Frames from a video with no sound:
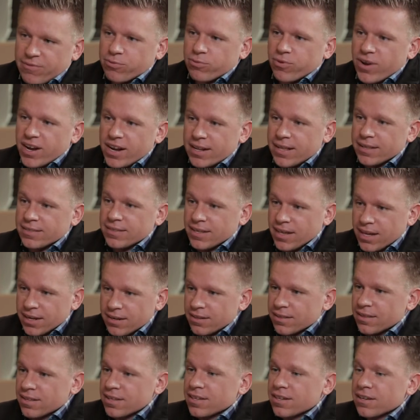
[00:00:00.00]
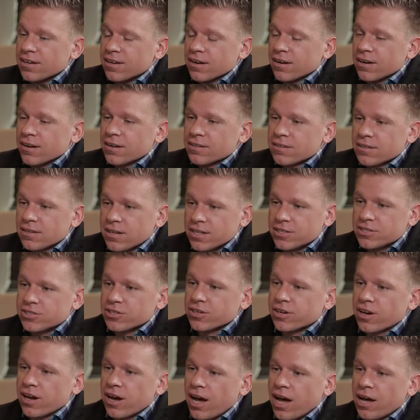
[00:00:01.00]
Right at the end of the year, I
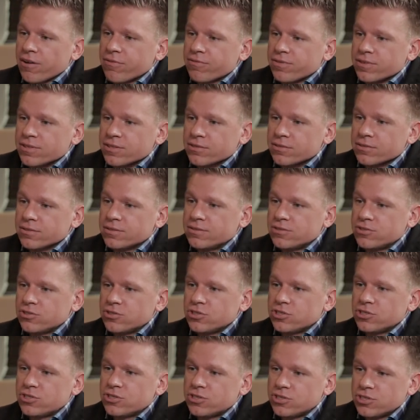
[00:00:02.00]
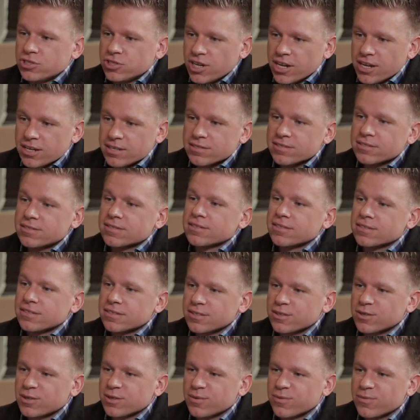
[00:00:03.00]
took off and chased
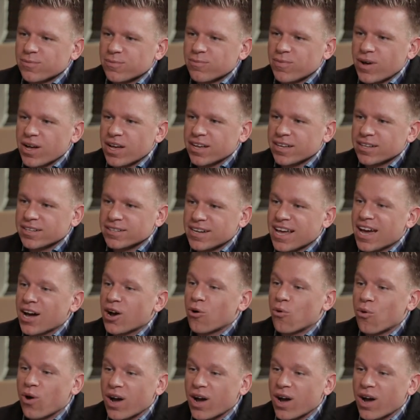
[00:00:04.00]
my now